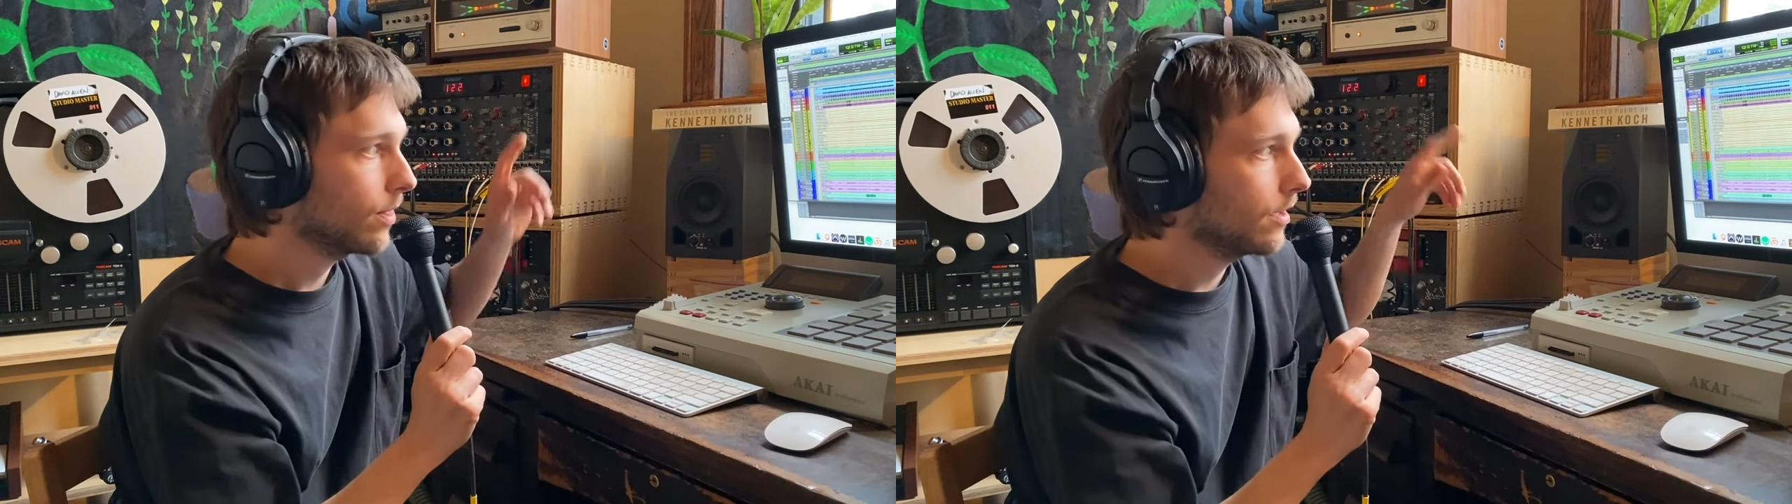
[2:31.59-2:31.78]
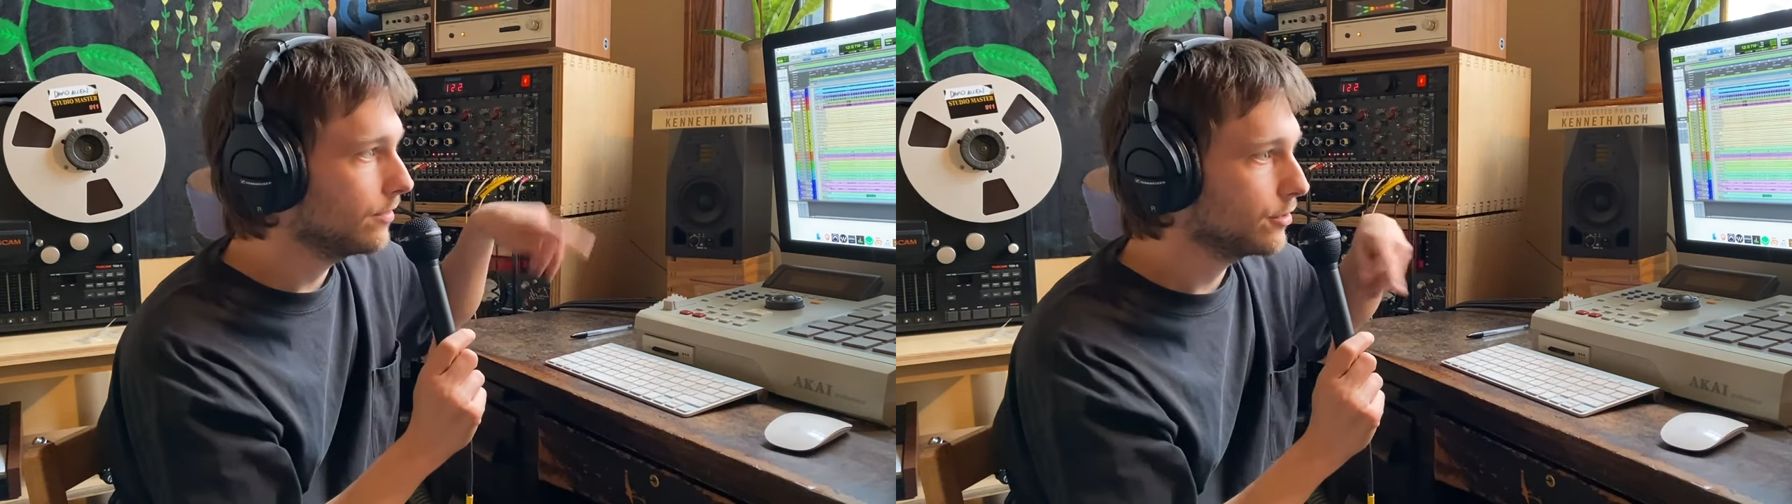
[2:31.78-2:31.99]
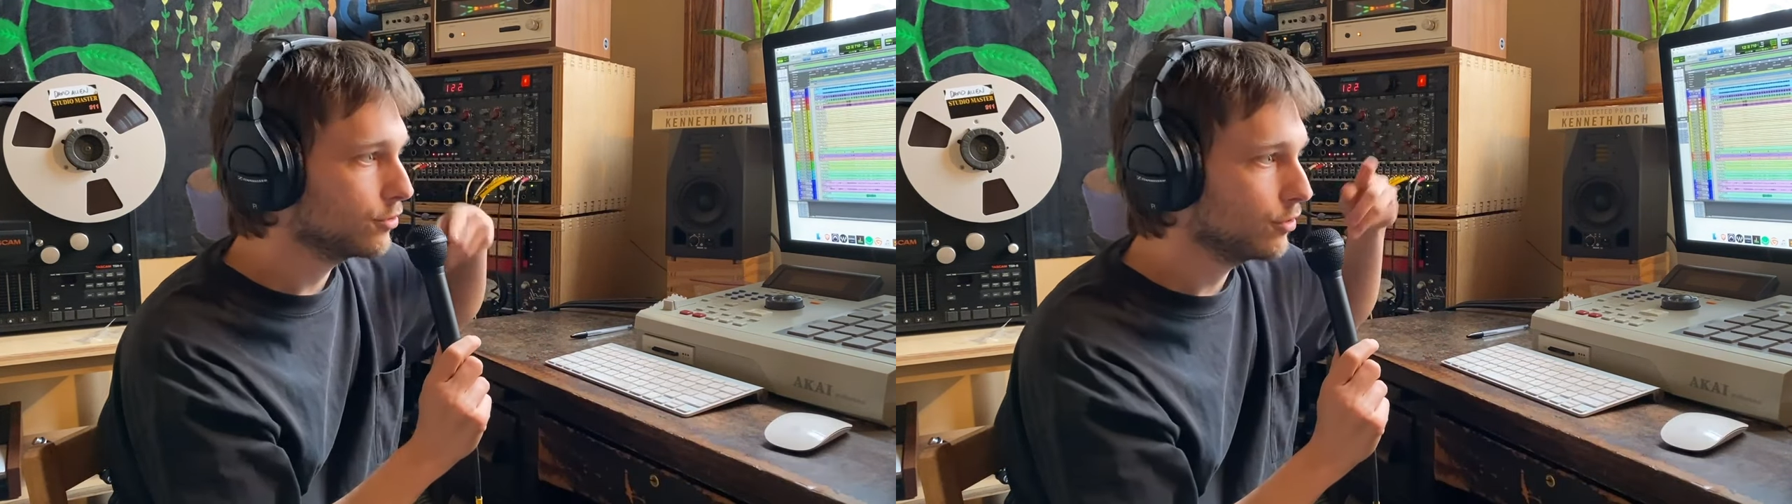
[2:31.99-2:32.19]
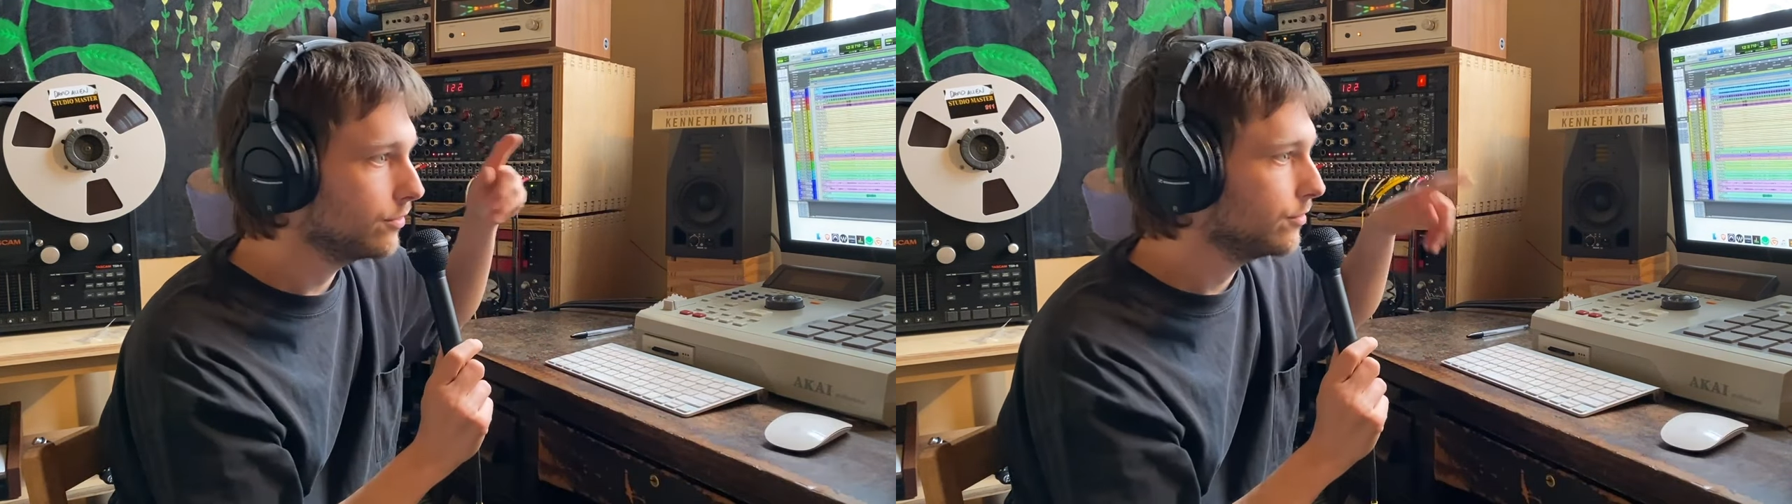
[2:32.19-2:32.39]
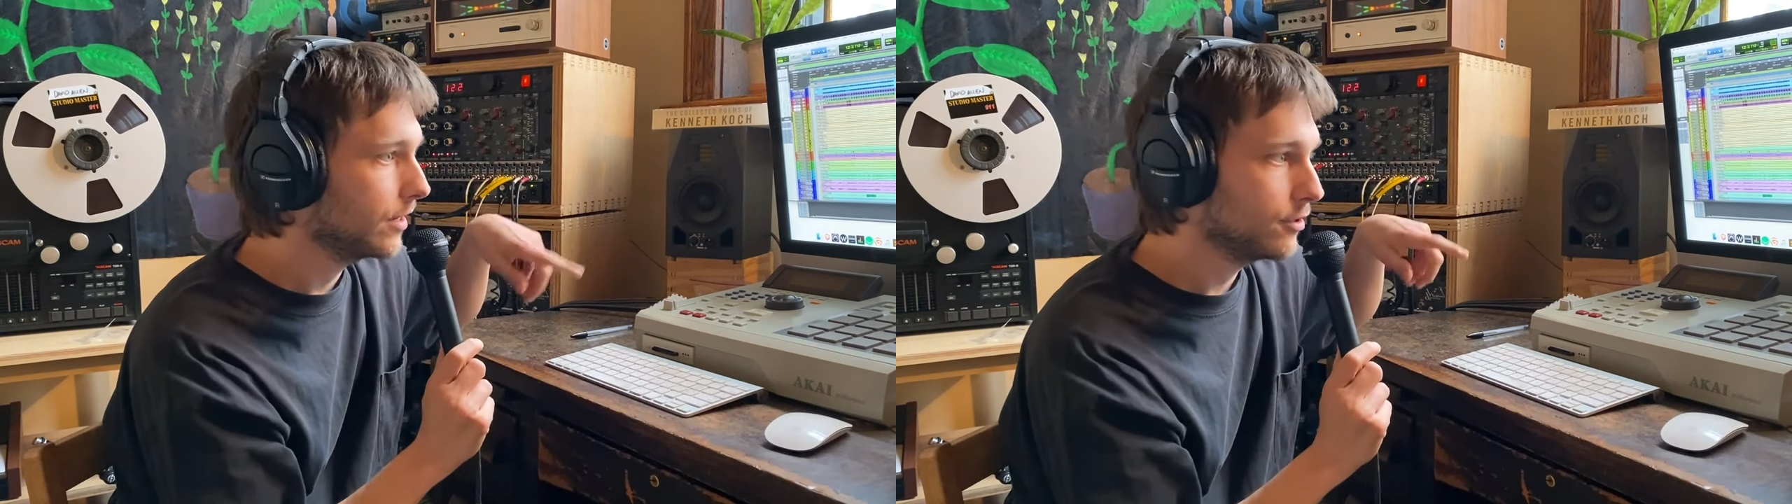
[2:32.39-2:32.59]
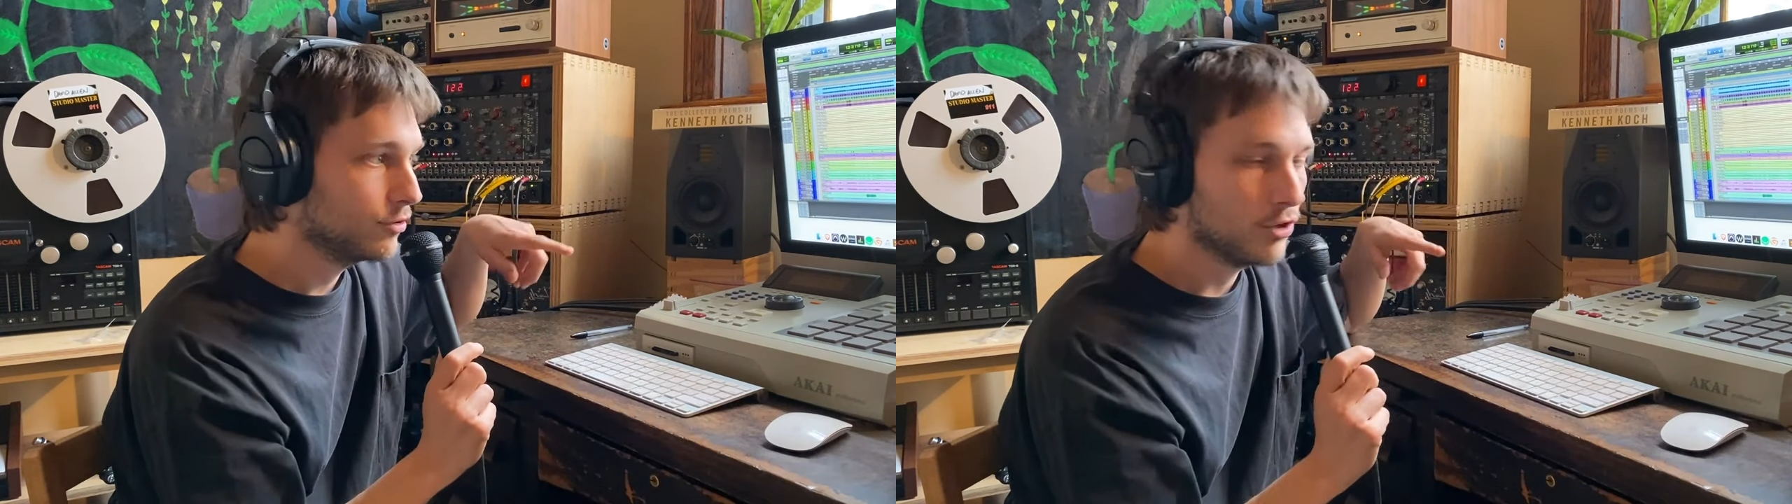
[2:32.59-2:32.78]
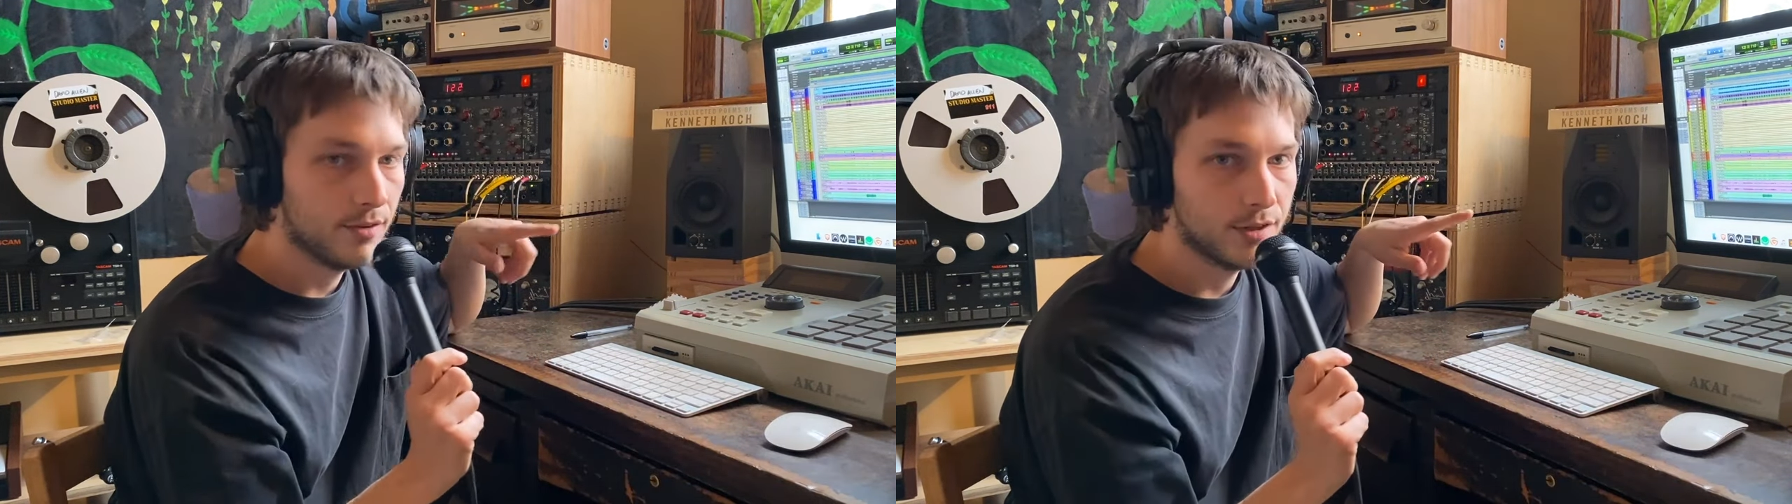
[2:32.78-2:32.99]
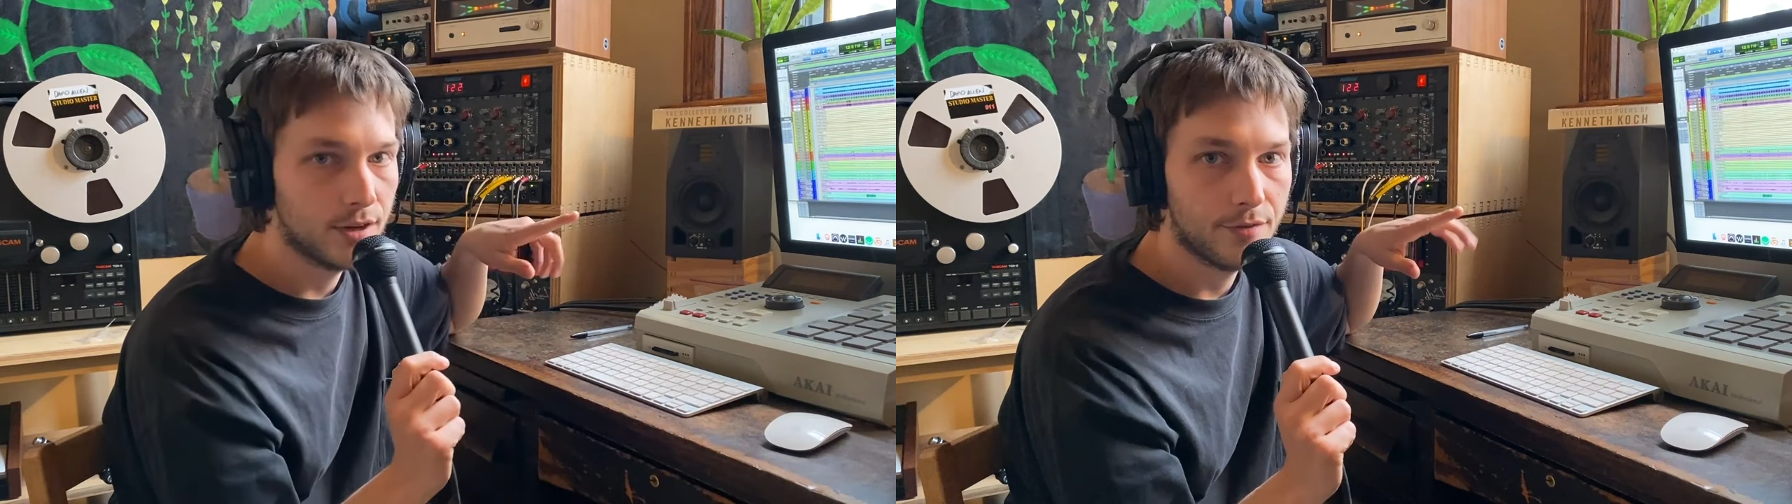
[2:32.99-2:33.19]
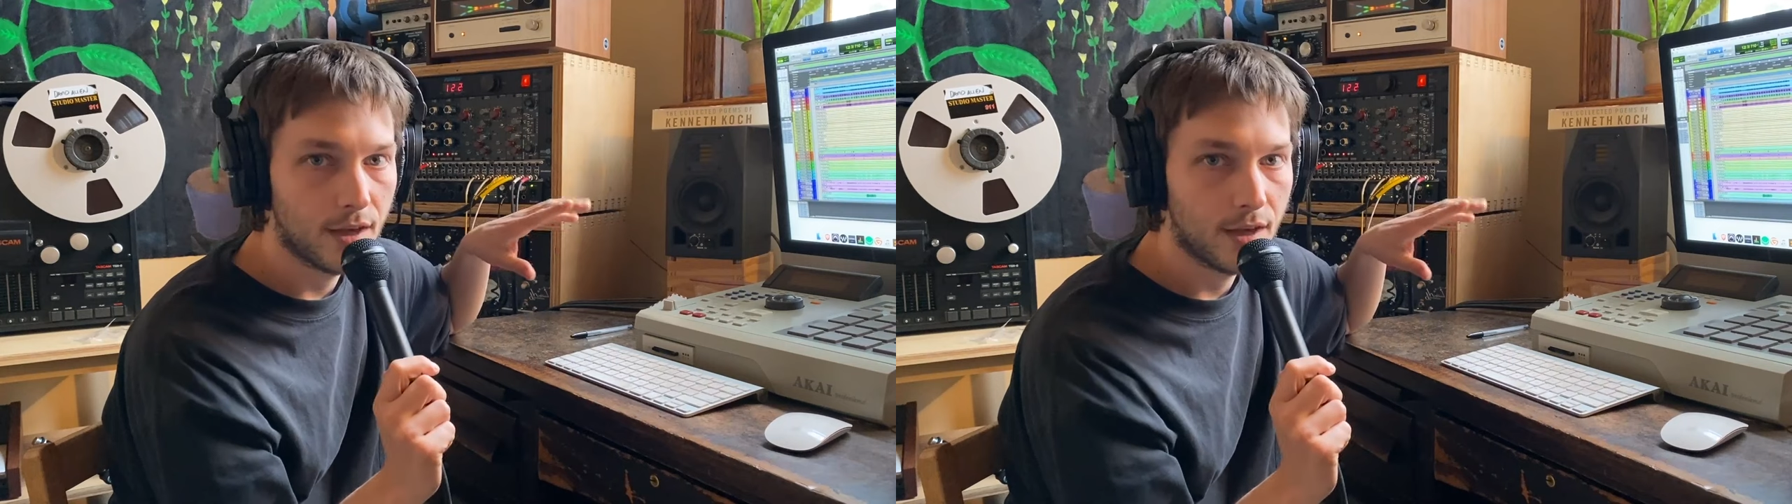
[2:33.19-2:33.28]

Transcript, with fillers: and the sort of like driving down